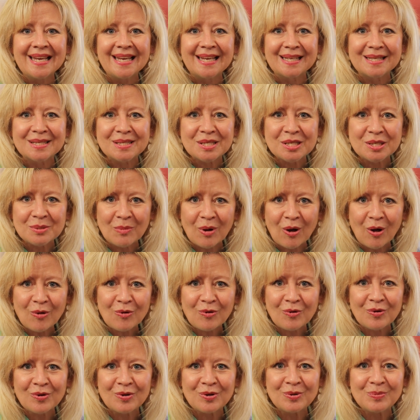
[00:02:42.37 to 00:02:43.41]
in small
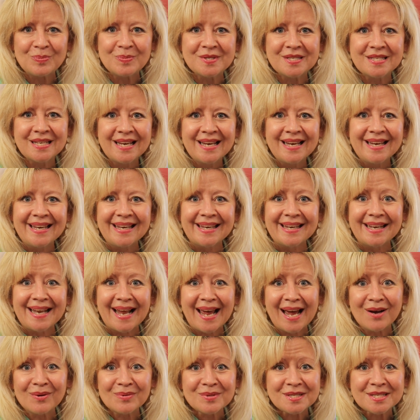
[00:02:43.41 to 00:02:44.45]
groups in
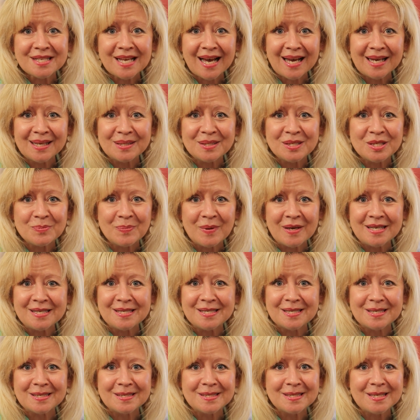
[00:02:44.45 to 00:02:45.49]
outside
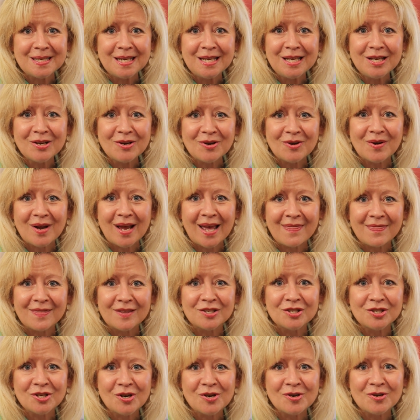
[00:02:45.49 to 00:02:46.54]
spaces here at the
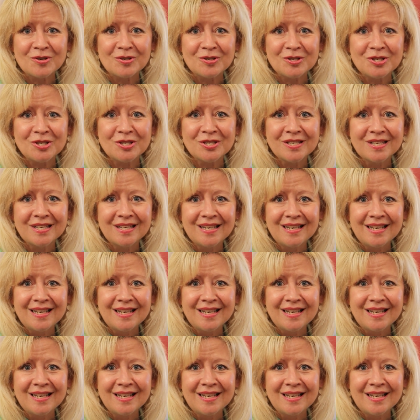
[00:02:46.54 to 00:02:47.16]
church.